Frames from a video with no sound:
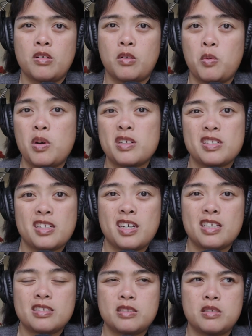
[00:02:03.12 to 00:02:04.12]
or
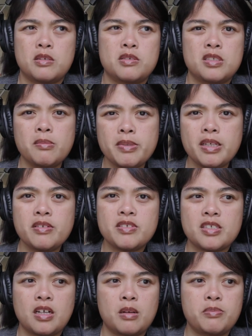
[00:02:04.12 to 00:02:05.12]
whatnot. So something
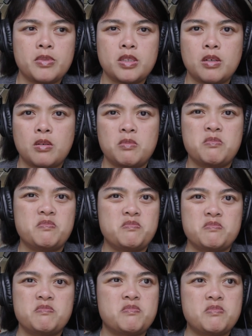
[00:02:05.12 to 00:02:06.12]
to help,
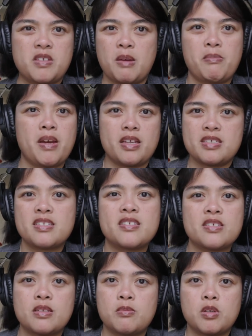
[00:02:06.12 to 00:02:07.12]
get my
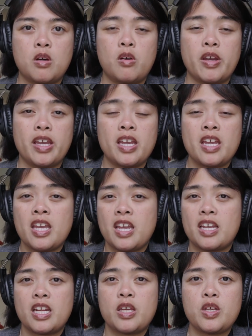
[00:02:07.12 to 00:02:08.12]
system going.
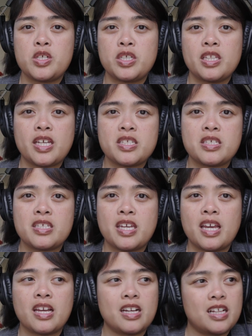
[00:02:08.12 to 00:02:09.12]
And I usually like to
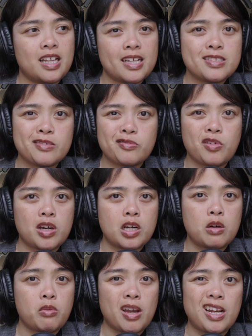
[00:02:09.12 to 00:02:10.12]
take a glass of
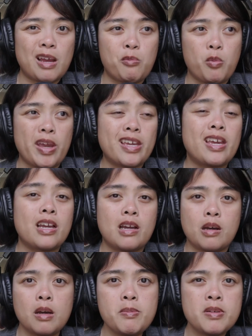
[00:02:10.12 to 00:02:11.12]
water right I'm waking
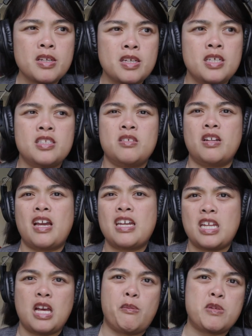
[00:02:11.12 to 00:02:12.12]
up. So it
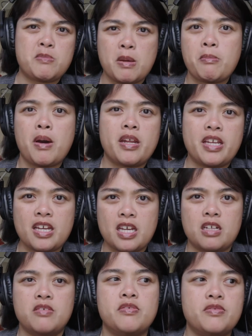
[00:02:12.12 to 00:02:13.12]
kind of helps my body
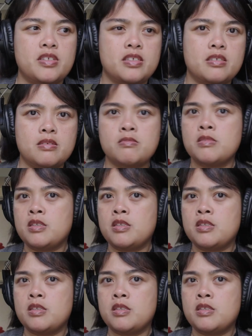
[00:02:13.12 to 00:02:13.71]
kind of just